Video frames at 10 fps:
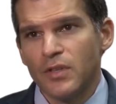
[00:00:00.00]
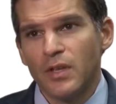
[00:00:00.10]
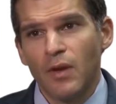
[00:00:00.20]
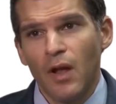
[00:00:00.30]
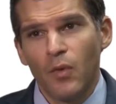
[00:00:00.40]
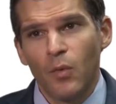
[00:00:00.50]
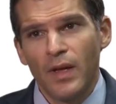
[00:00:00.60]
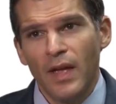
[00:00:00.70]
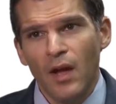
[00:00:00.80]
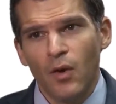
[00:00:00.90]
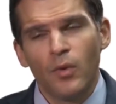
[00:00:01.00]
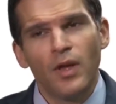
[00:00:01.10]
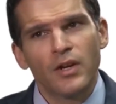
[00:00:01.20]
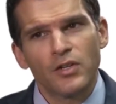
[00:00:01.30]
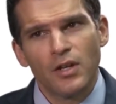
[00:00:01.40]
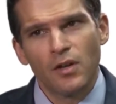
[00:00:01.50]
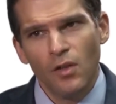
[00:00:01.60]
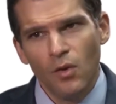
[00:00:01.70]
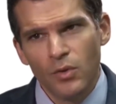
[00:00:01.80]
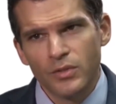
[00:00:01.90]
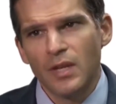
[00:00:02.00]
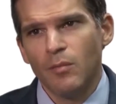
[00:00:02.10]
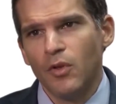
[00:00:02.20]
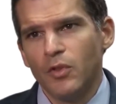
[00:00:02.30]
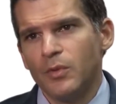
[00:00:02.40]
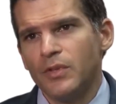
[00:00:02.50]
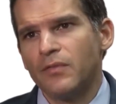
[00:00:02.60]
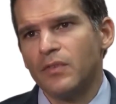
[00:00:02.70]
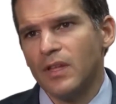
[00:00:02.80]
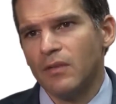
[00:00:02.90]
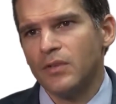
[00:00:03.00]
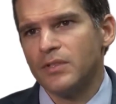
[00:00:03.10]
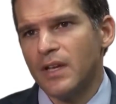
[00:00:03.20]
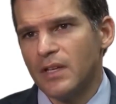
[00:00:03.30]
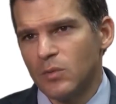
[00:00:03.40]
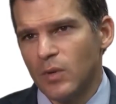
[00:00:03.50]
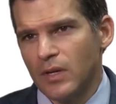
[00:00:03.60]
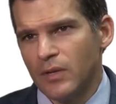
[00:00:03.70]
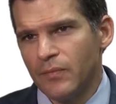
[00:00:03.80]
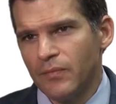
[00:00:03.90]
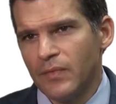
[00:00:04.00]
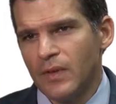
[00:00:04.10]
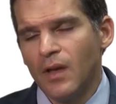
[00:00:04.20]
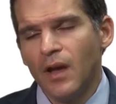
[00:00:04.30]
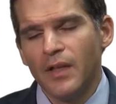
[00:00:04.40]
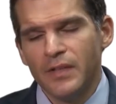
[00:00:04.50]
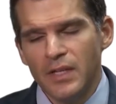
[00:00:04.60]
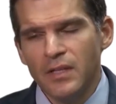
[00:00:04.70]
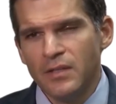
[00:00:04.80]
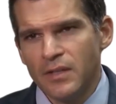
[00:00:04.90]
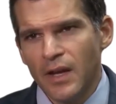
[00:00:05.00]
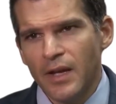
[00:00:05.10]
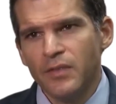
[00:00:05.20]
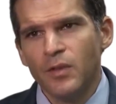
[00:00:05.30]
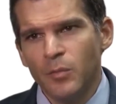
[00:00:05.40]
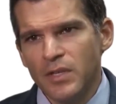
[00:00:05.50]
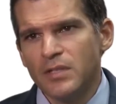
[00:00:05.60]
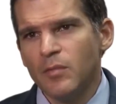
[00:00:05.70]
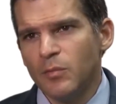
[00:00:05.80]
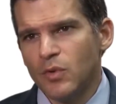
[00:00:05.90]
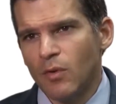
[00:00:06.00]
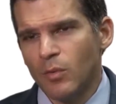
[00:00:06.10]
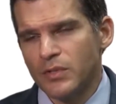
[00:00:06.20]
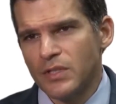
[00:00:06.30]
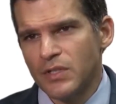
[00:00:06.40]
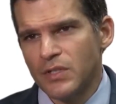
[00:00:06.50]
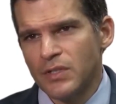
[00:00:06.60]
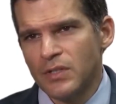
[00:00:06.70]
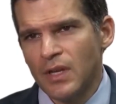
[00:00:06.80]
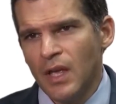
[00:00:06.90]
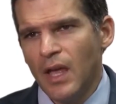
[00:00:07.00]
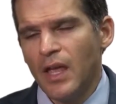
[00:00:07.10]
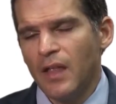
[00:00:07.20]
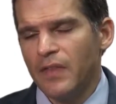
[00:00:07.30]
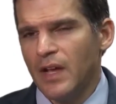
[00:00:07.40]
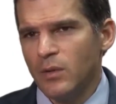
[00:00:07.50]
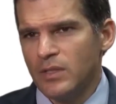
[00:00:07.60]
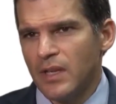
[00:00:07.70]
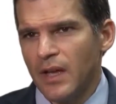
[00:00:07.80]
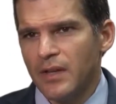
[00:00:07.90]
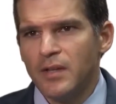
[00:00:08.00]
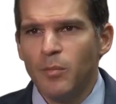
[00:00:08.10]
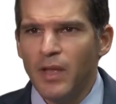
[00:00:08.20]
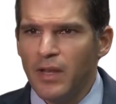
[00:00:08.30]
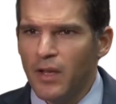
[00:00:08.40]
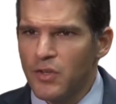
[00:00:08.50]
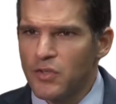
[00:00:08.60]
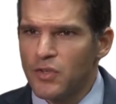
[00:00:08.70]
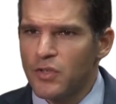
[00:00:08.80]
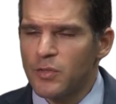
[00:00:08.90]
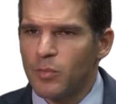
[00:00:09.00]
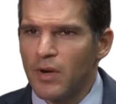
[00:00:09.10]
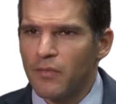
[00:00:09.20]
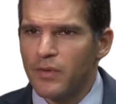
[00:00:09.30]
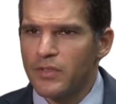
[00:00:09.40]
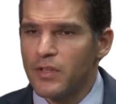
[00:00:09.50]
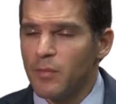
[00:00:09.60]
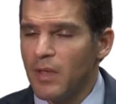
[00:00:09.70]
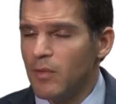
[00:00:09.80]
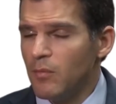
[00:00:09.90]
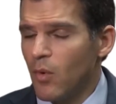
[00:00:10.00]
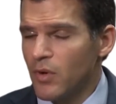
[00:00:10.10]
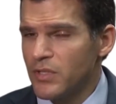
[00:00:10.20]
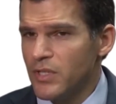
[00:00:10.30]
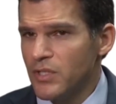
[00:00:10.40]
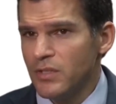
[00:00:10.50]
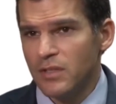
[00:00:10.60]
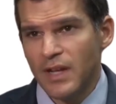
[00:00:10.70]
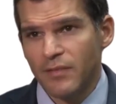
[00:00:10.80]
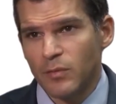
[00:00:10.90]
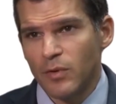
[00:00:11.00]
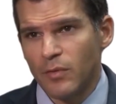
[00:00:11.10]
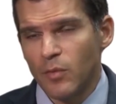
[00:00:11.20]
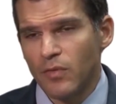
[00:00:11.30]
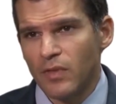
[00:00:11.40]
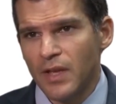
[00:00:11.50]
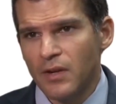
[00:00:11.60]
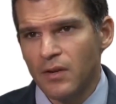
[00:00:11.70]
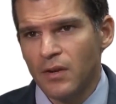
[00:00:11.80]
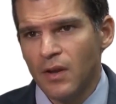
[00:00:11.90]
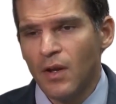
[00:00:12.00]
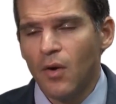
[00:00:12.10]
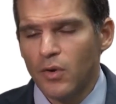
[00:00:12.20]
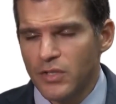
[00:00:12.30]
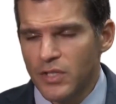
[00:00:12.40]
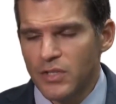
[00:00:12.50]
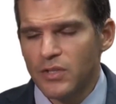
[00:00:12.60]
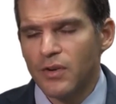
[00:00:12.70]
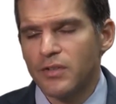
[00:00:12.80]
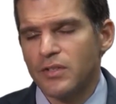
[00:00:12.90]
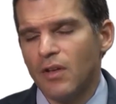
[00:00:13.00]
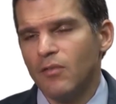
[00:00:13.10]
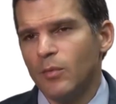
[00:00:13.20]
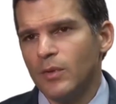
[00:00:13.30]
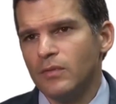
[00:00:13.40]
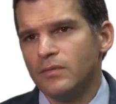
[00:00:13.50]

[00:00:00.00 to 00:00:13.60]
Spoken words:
So then on the way out, we actually close at multiple different levels as well. On the inside, there'll be some absorbable stitches. And on the outside, depending on your surgeon's preference, there may be more stitches that have to be removed later, or stitches that are dissolvable.